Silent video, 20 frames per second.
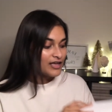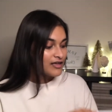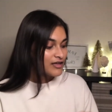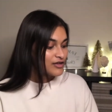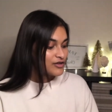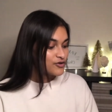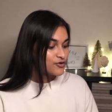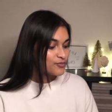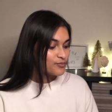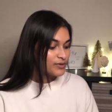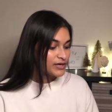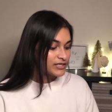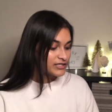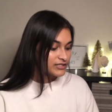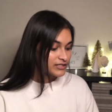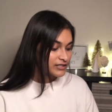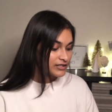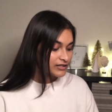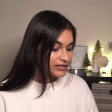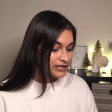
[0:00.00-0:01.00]
you
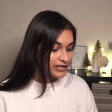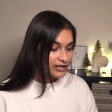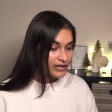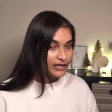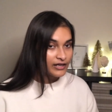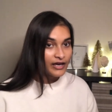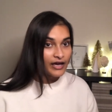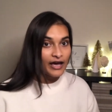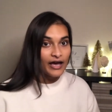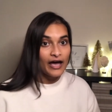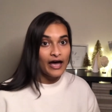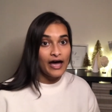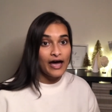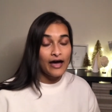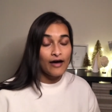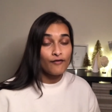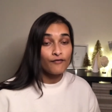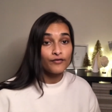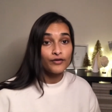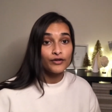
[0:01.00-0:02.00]
basically
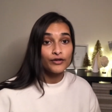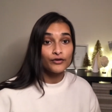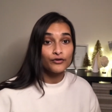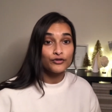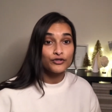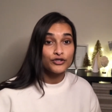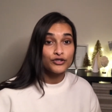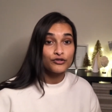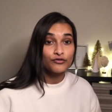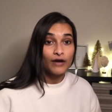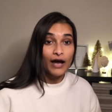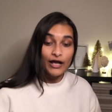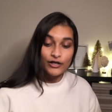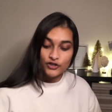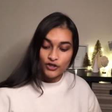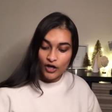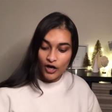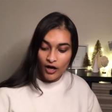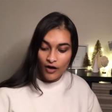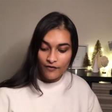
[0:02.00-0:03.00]
have little
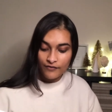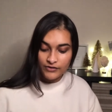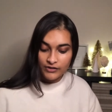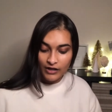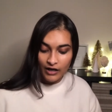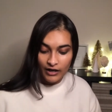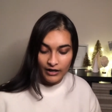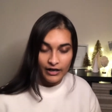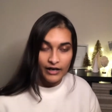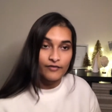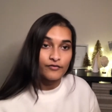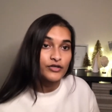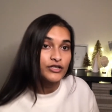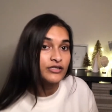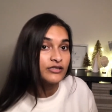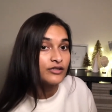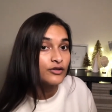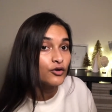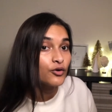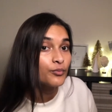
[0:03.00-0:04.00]
scratch-offs on every
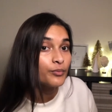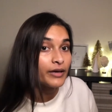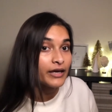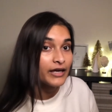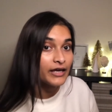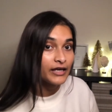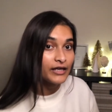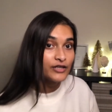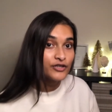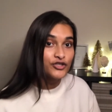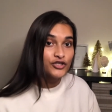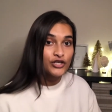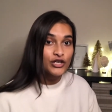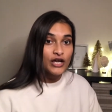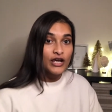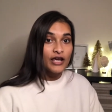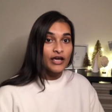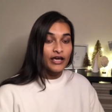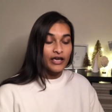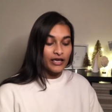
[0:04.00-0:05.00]
single page
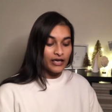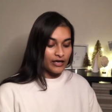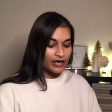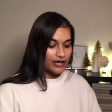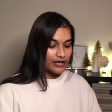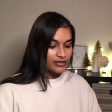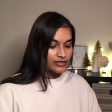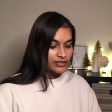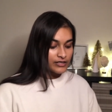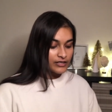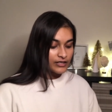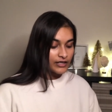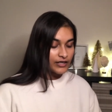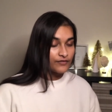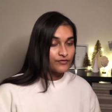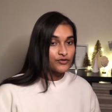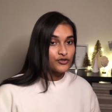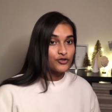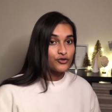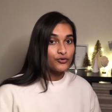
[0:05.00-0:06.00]
and it
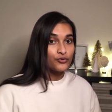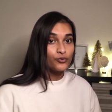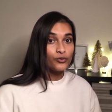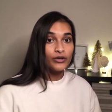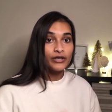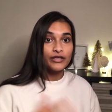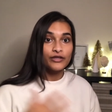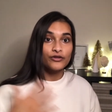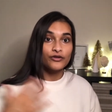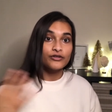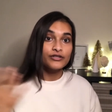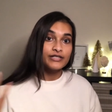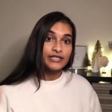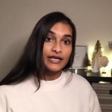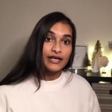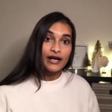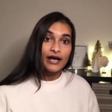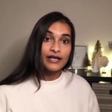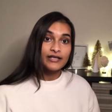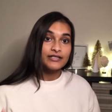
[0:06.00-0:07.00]
gives you either
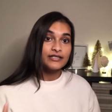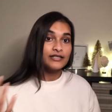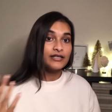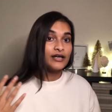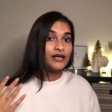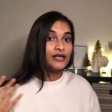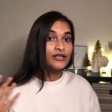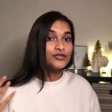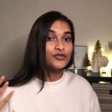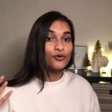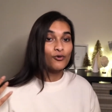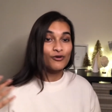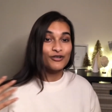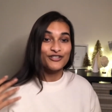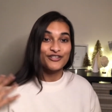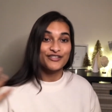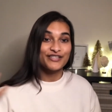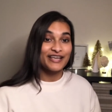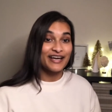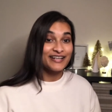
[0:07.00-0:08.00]
date ideas or
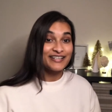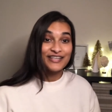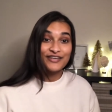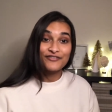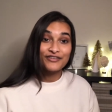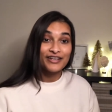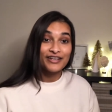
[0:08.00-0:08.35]
just activity